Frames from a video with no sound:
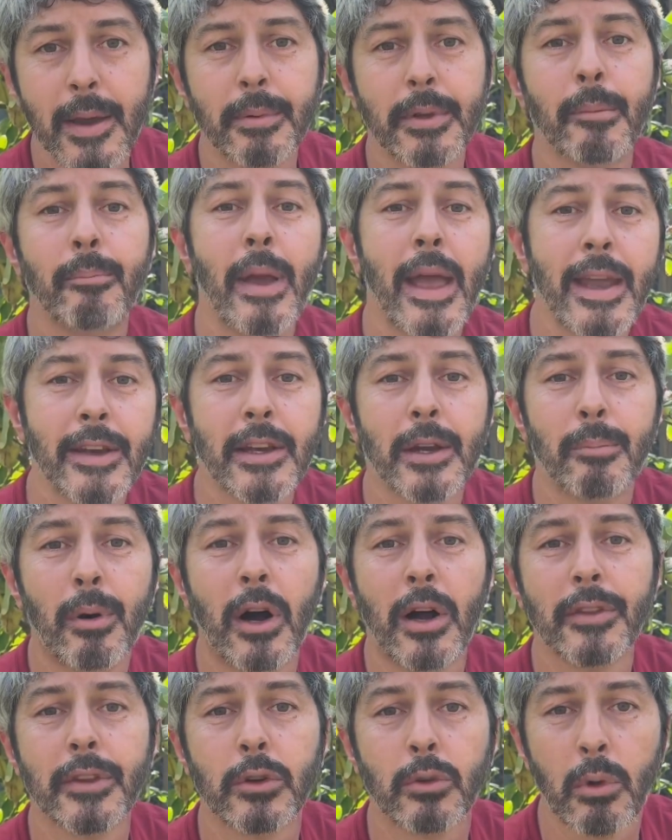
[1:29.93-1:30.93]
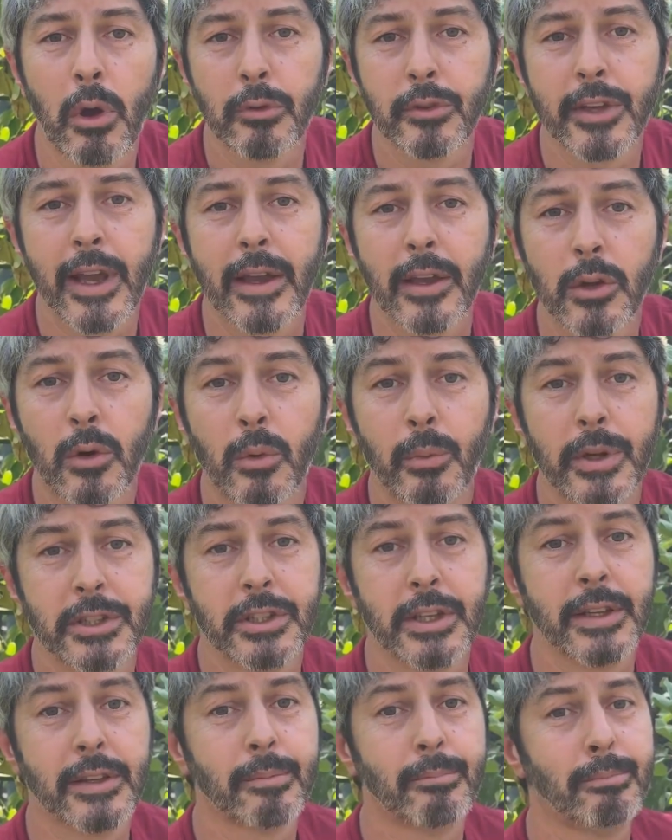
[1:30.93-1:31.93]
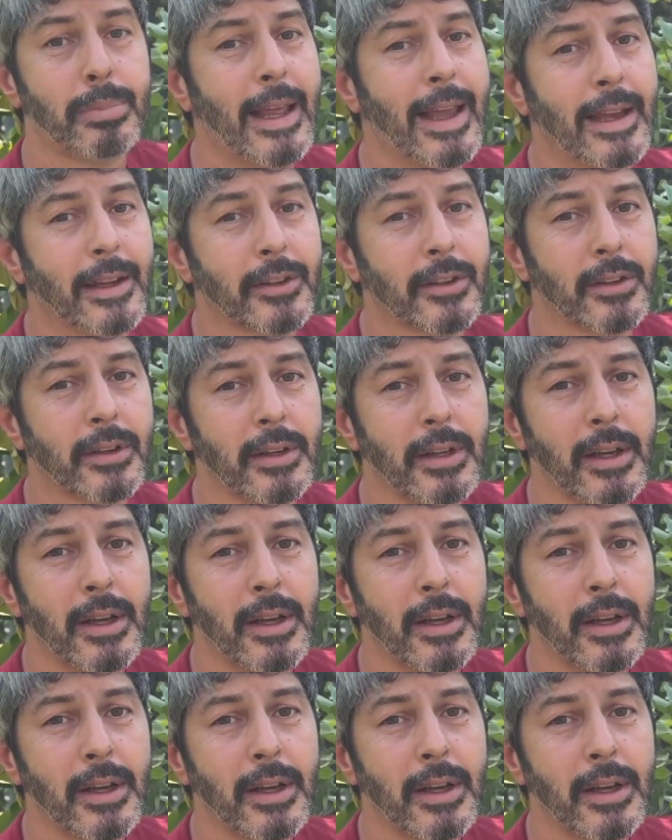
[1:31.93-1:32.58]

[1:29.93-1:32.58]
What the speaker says: dependent upon the growth cycle, which is plants.